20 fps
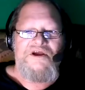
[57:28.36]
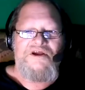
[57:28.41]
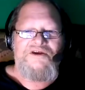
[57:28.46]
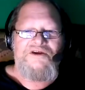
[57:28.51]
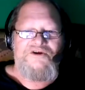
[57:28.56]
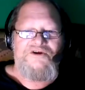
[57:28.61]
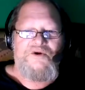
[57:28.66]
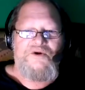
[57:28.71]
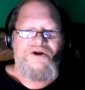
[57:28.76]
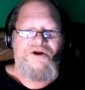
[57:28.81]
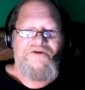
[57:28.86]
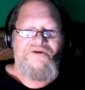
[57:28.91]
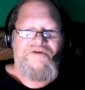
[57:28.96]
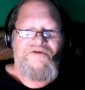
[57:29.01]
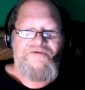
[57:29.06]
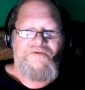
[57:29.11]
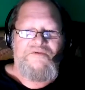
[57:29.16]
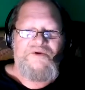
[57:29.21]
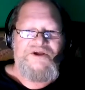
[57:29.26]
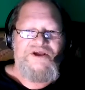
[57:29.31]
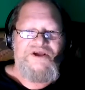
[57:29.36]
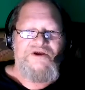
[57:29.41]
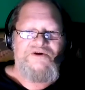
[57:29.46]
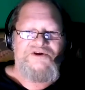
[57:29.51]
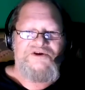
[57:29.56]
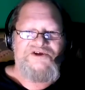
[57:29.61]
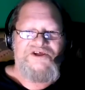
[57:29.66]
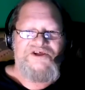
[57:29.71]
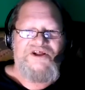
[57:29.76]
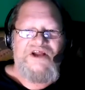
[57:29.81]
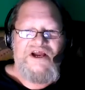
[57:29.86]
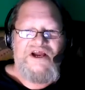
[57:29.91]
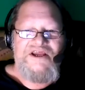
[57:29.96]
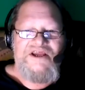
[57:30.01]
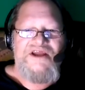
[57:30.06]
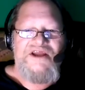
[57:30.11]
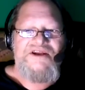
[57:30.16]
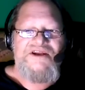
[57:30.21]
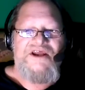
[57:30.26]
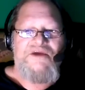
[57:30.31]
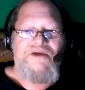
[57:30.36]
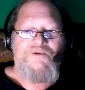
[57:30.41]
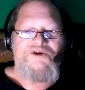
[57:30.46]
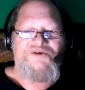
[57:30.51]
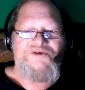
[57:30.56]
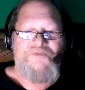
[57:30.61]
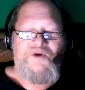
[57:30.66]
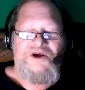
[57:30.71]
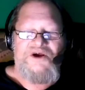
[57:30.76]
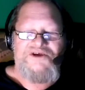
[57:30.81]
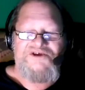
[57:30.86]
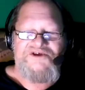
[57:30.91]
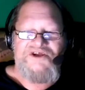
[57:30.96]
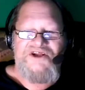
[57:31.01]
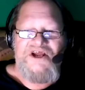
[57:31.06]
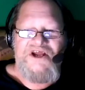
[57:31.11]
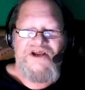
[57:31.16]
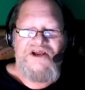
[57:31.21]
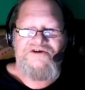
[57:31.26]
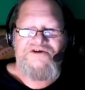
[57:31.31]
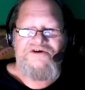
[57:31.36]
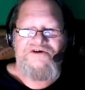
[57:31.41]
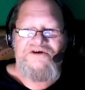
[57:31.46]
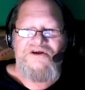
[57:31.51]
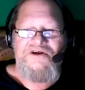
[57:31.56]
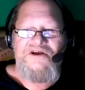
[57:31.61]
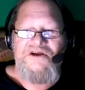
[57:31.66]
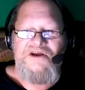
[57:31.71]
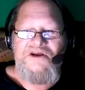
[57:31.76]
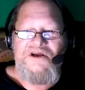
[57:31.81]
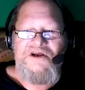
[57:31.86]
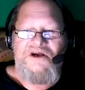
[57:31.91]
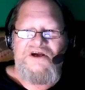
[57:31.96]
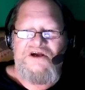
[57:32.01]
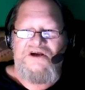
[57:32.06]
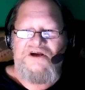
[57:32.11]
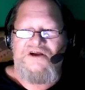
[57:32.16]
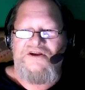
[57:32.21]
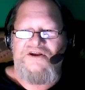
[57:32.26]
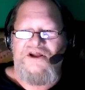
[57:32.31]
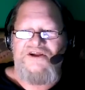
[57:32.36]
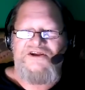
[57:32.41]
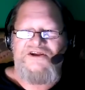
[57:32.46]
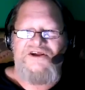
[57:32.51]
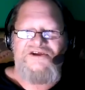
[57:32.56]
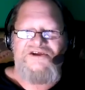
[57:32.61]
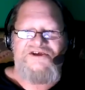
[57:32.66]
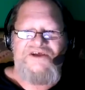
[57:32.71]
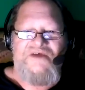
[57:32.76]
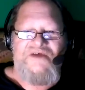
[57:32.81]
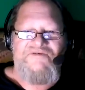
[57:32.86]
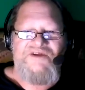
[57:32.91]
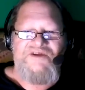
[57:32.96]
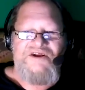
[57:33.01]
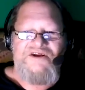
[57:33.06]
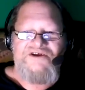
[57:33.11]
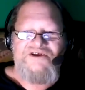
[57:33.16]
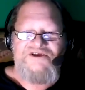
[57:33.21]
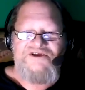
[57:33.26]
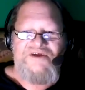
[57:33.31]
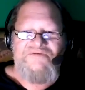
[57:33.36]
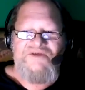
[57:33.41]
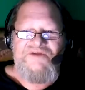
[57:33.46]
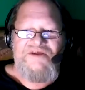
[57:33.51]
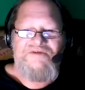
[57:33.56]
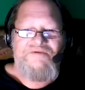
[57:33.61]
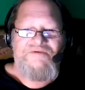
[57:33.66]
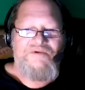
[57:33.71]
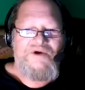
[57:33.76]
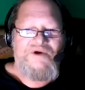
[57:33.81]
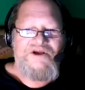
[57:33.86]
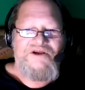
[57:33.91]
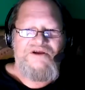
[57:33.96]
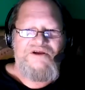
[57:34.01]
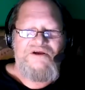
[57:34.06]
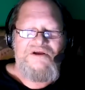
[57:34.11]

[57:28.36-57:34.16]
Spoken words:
during the 3 years that Allende was president, 1970 to 73.